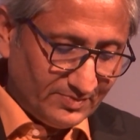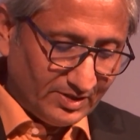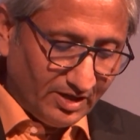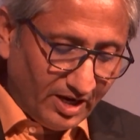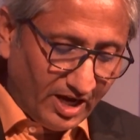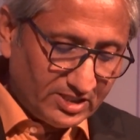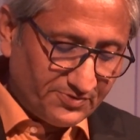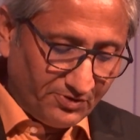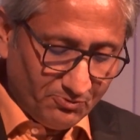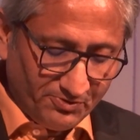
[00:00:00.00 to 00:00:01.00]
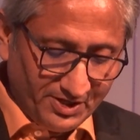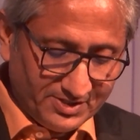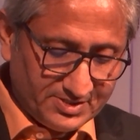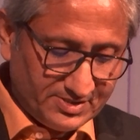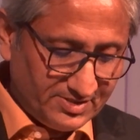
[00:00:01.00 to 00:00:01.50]
the last few
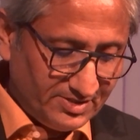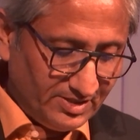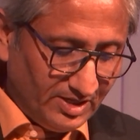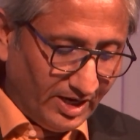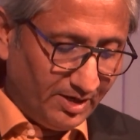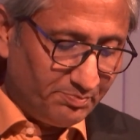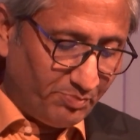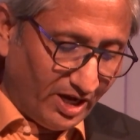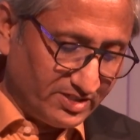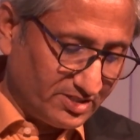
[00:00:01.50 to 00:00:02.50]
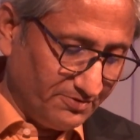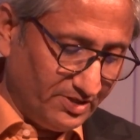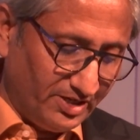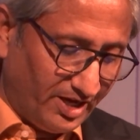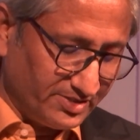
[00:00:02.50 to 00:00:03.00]
weeks and passed
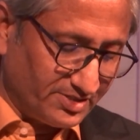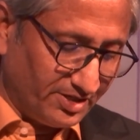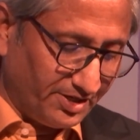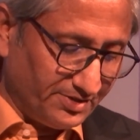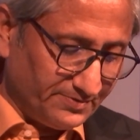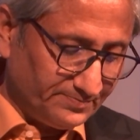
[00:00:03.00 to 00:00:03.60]
away last night.